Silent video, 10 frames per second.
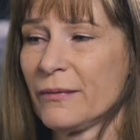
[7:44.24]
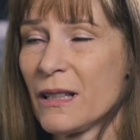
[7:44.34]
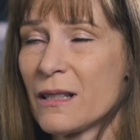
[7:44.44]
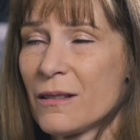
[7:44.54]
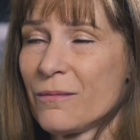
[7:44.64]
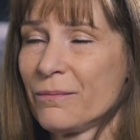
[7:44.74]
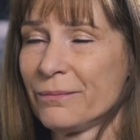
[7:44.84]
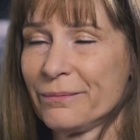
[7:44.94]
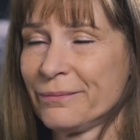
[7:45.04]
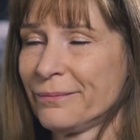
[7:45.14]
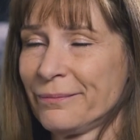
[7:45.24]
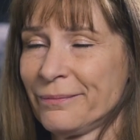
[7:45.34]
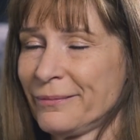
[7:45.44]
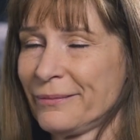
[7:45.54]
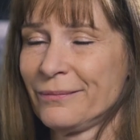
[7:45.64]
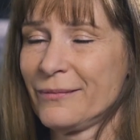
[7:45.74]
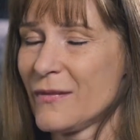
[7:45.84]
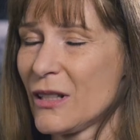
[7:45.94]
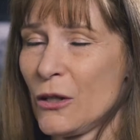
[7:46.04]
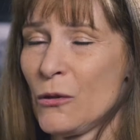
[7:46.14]
It's,
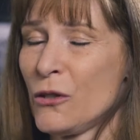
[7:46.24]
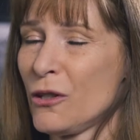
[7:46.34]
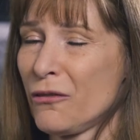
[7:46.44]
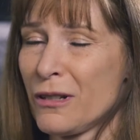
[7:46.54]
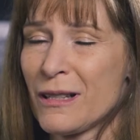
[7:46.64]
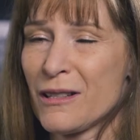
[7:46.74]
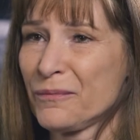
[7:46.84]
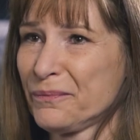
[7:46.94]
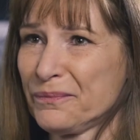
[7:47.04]
it's a huge difference.